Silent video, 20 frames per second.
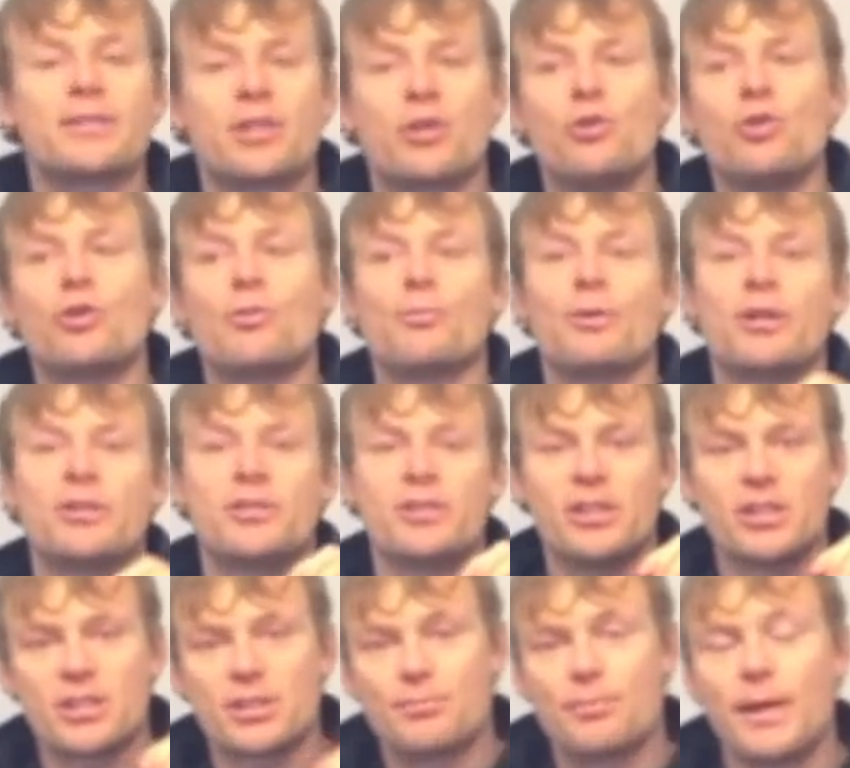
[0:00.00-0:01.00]
So you can monitor
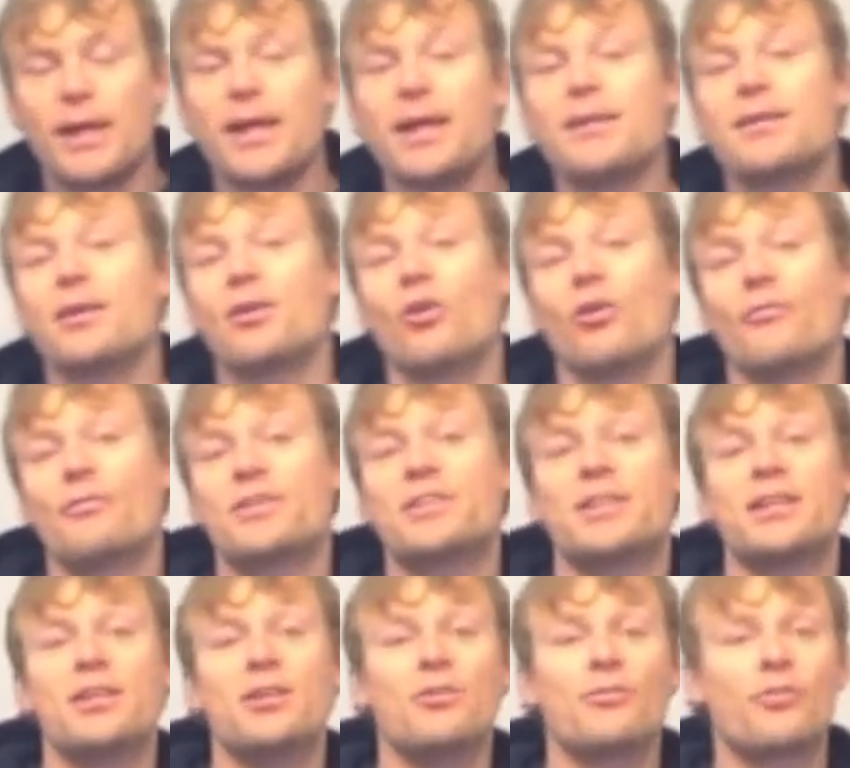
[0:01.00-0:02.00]
your speed, and
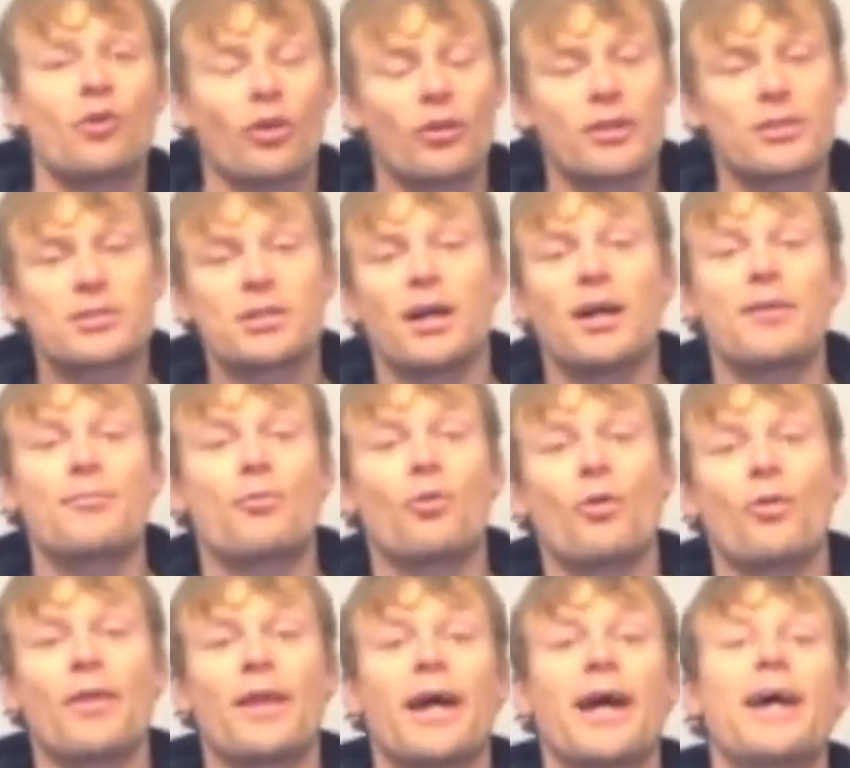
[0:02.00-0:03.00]
obviously you've got the timer
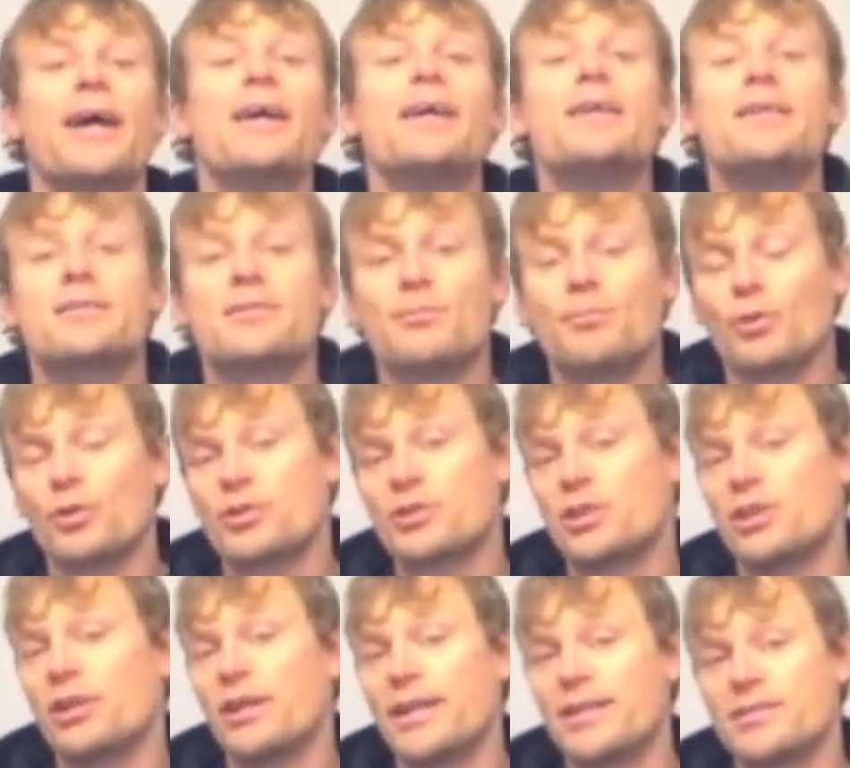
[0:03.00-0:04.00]
on there to
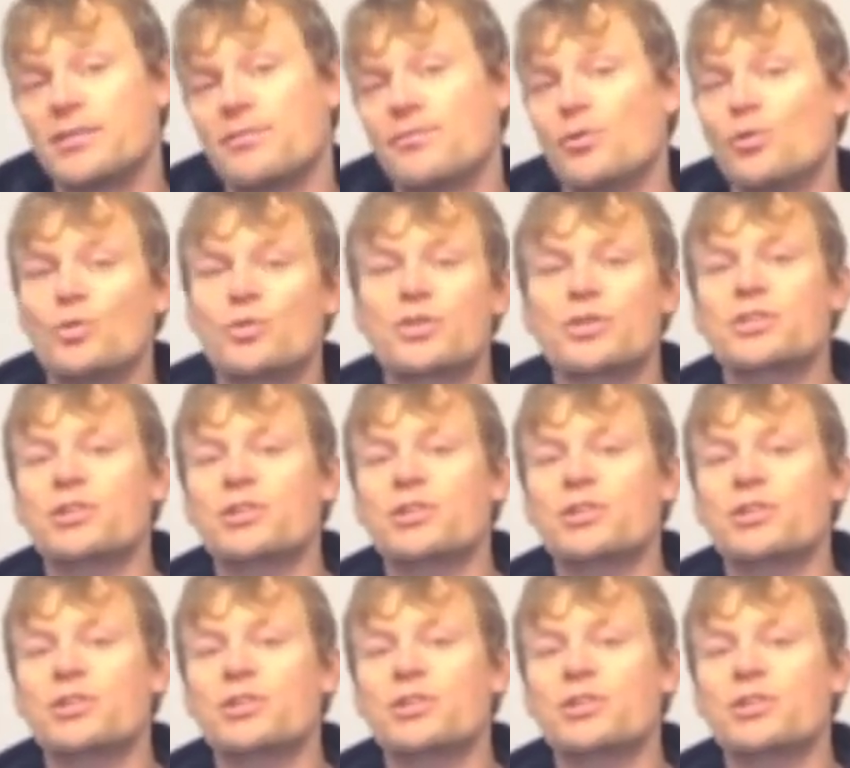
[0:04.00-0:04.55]
monitor your intervals.